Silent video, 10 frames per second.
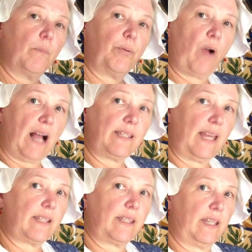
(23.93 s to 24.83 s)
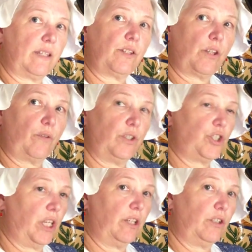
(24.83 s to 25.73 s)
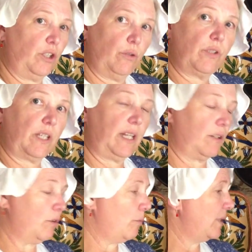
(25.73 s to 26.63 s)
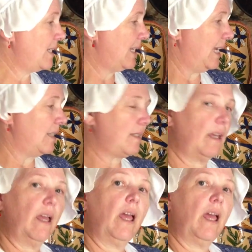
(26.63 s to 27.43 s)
process this so that she could use it in her receipts.